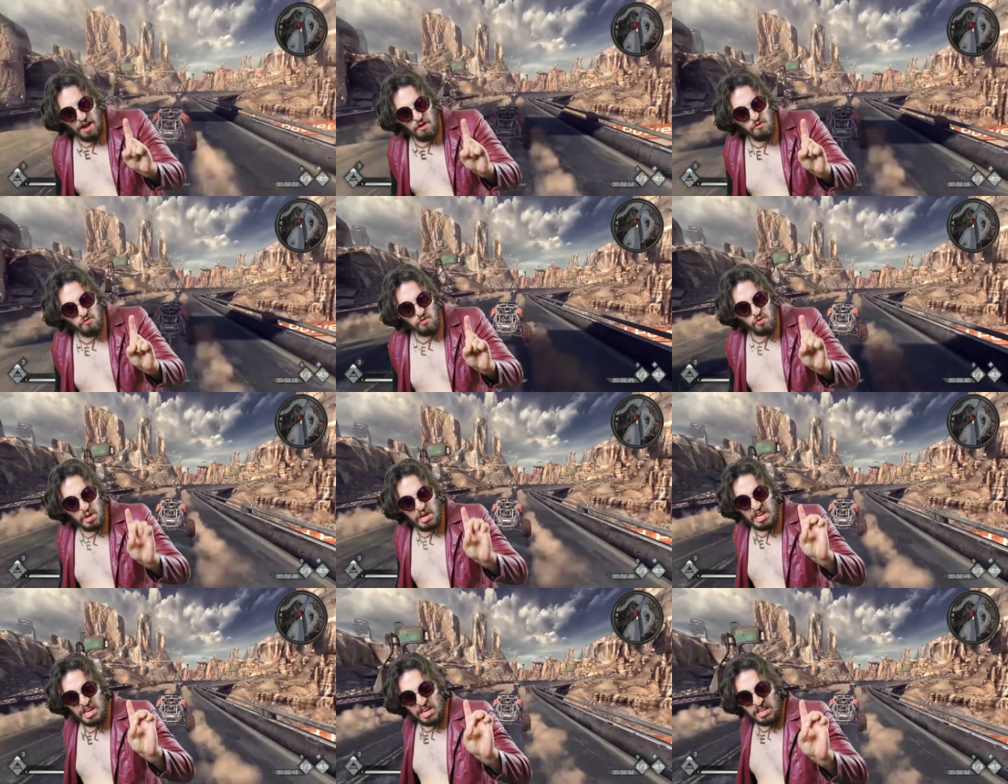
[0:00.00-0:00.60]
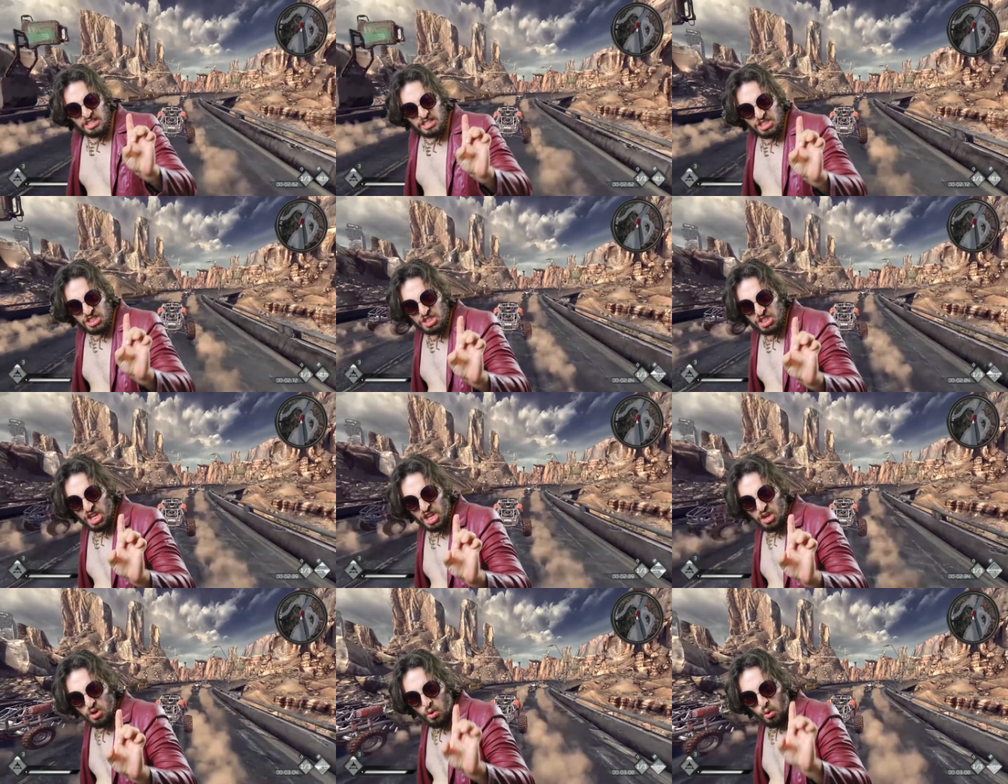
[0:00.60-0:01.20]
every
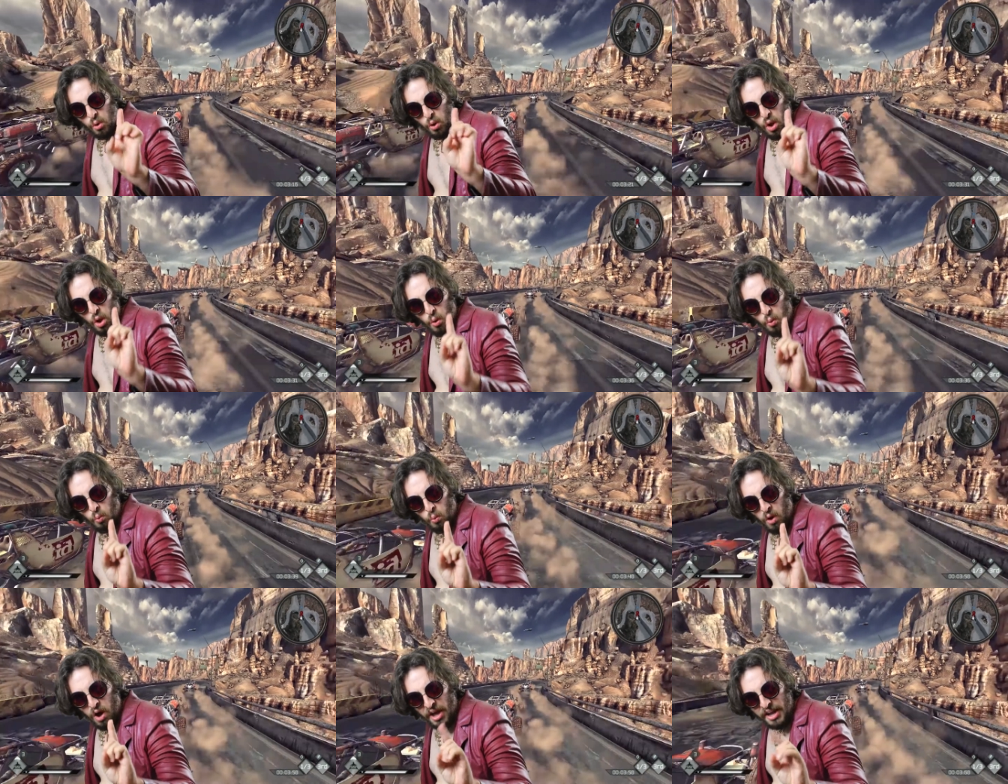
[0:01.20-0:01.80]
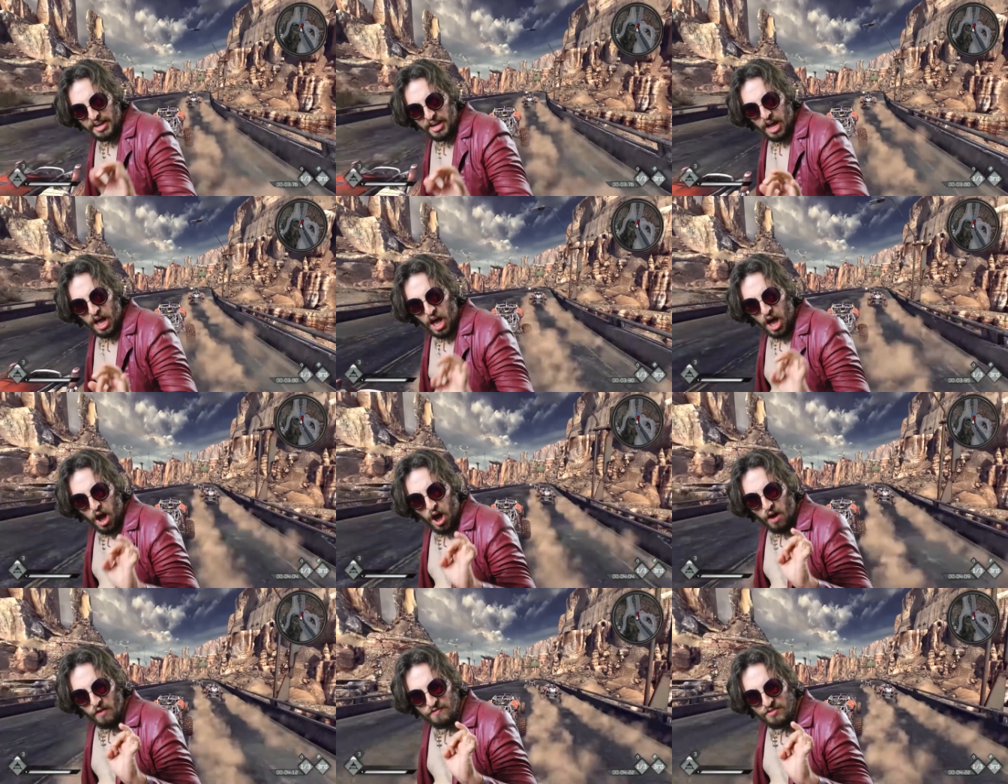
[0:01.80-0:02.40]
single one
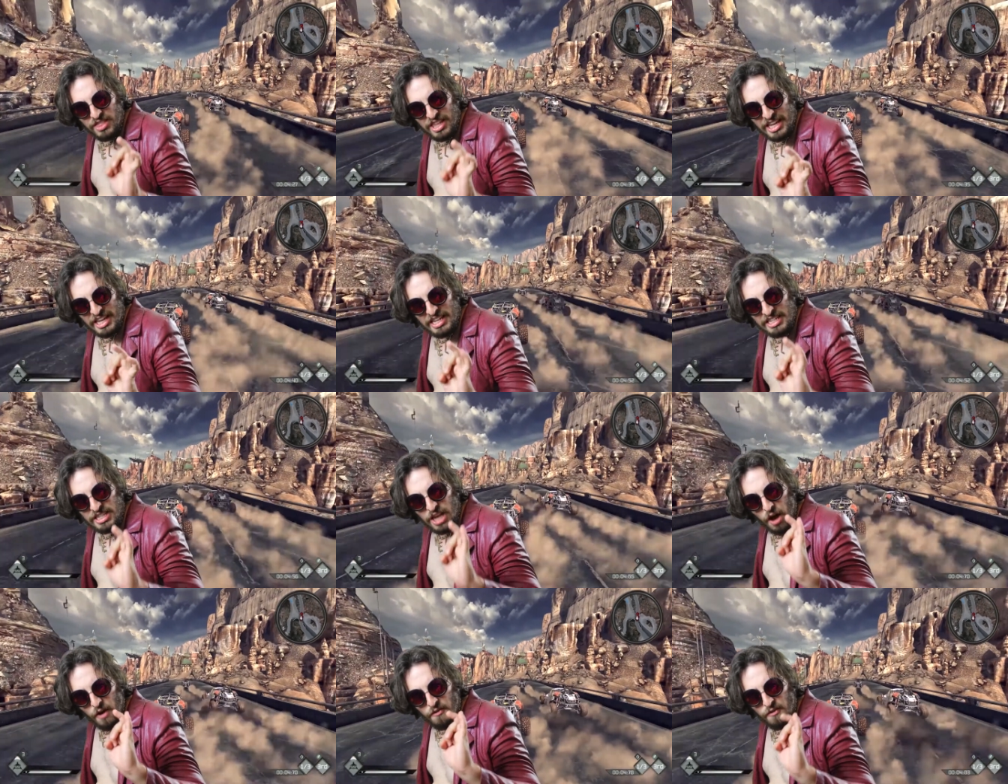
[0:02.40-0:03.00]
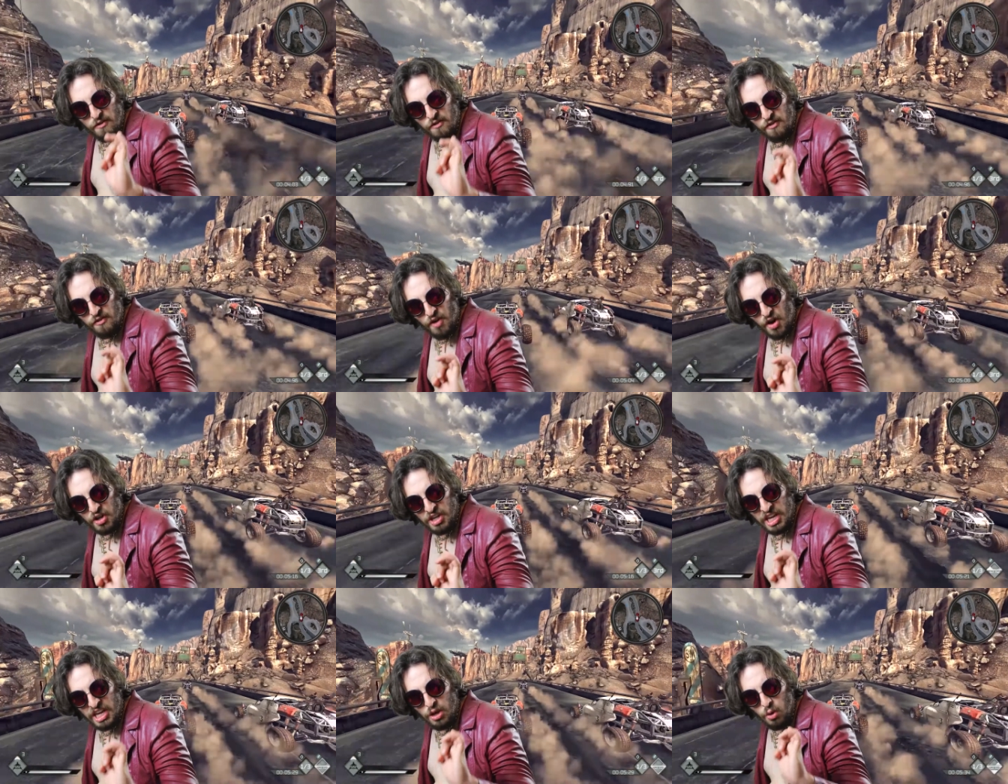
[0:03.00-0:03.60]
of these
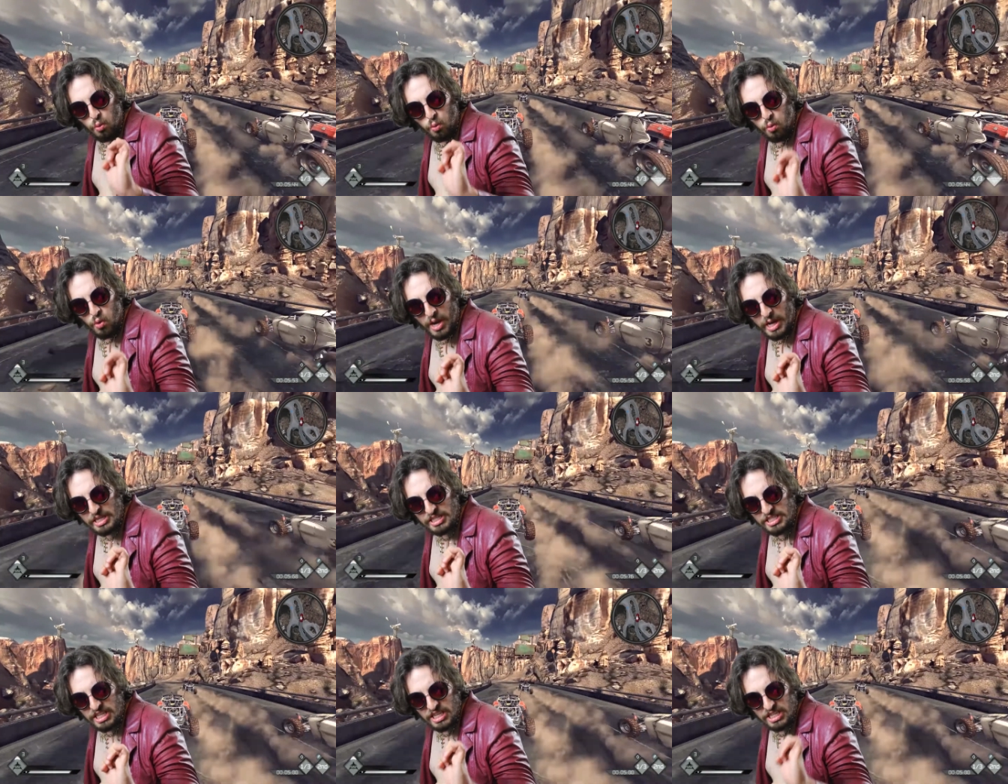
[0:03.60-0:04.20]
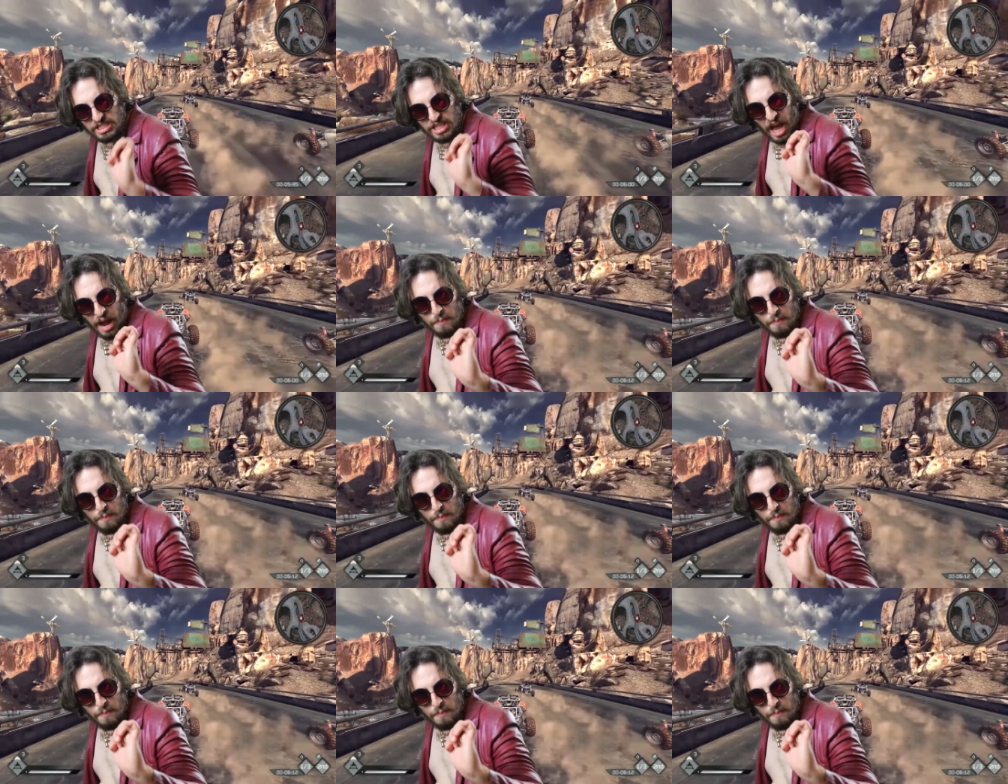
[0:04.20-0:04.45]
fucking races.